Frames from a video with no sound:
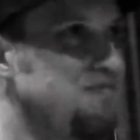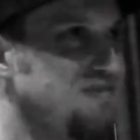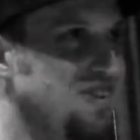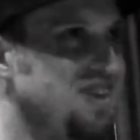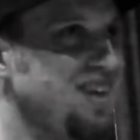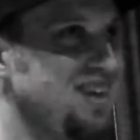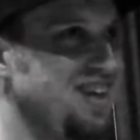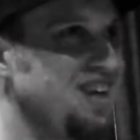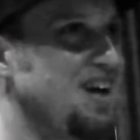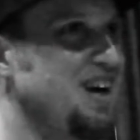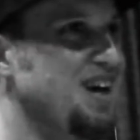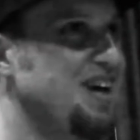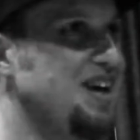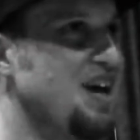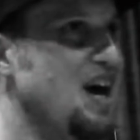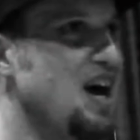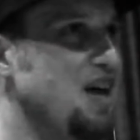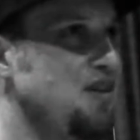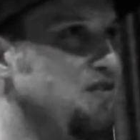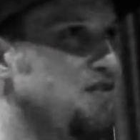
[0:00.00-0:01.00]
you know,
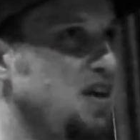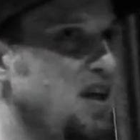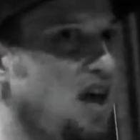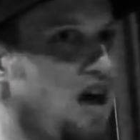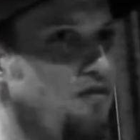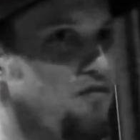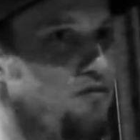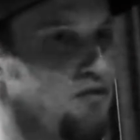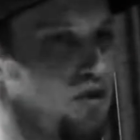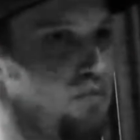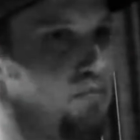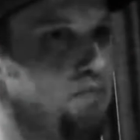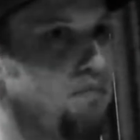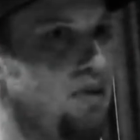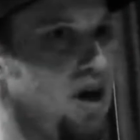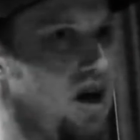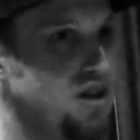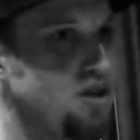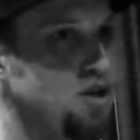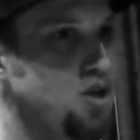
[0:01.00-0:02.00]
guys that have to
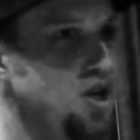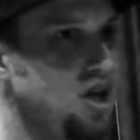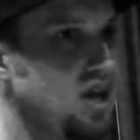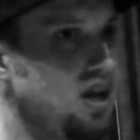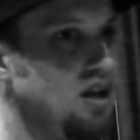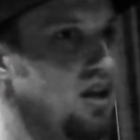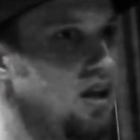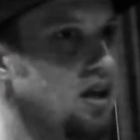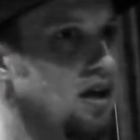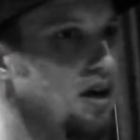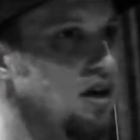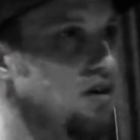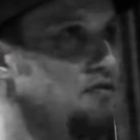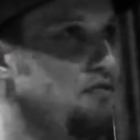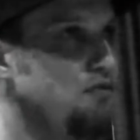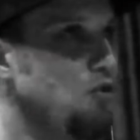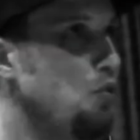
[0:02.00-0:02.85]
punch in for